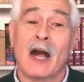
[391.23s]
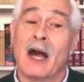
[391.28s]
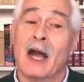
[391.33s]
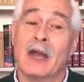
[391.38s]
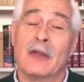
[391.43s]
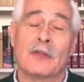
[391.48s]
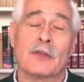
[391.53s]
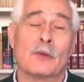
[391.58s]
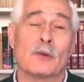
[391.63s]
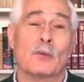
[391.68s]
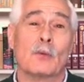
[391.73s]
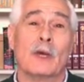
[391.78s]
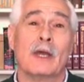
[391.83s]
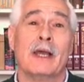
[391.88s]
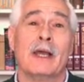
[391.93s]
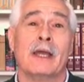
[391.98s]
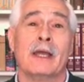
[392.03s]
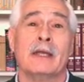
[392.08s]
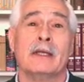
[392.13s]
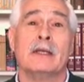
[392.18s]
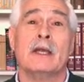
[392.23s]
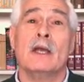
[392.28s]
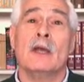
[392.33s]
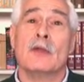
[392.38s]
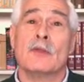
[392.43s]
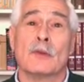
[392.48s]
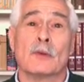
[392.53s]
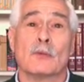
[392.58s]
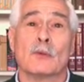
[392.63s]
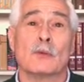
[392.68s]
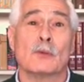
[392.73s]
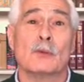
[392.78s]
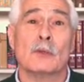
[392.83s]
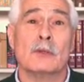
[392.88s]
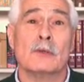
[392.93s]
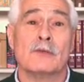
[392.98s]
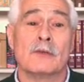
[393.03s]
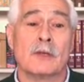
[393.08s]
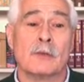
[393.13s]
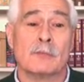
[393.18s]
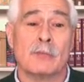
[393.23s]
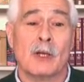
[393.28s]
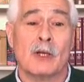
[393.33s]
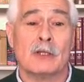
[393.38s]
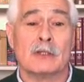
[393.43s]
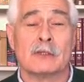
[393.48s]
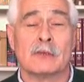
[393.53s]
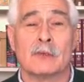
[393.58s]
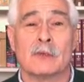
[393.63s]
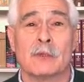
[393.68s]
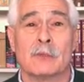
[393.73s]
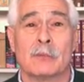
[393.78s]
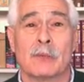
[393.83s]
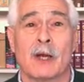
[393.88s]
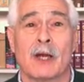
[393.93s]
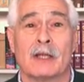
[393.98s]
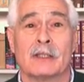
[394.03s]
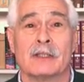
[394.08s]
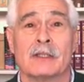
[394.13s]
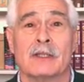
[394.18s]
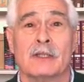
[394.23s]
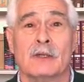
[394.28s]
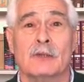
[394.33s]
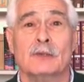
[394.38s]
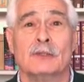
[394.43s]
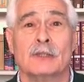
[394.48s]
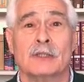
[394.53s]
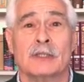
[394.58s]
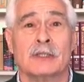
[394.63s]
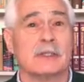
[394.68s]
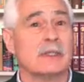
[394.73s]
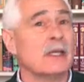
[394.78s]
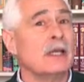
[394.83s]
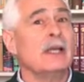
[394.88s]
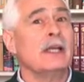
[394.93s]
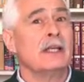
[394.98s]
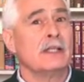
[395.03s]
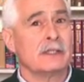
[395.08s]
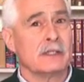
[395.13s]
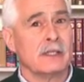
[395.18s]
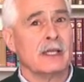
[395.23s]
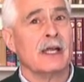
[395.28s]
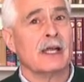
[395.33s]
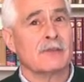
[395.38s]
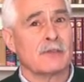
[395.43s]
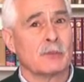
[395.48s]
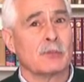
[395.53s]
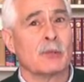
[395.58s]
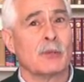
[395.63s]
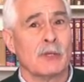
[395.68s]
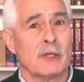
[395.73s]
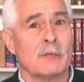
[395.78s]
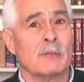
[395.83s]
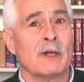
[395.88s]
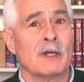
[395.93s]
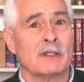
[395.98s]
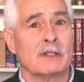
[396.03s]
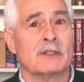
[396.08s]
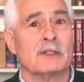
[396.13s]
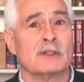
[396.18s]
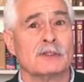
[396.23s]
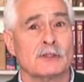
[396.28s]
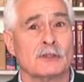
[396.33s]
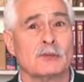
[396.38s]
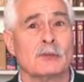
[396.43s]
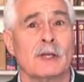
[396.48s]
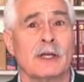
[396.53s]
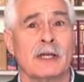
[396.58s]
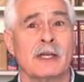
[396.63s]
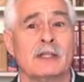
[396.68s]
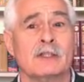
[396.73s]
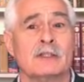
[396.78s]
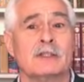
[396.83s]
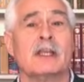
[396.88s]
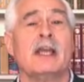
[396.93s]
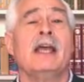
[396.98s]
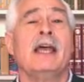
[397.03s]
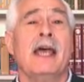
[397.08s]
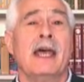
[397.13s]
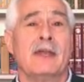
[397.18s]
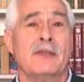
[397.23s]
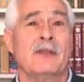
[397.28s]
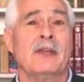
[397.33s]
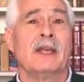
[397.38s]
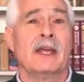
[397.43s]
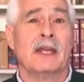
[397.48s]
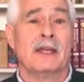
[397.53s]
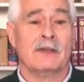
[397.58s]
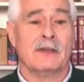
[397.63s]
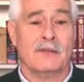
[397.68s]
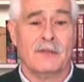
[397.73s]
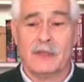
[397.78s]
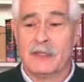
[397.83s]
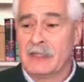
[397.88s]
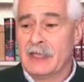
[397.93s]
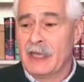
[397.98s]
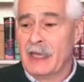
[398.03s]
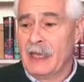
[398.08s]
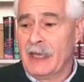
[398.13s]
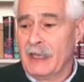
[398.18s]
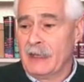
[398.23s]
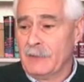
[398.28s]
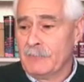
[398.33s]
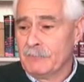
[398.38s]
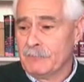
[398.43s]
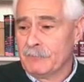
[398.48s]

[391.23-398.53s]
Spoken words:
Either way, the rule of compulsory prosecution is left pretty much in shreds at the end of the day.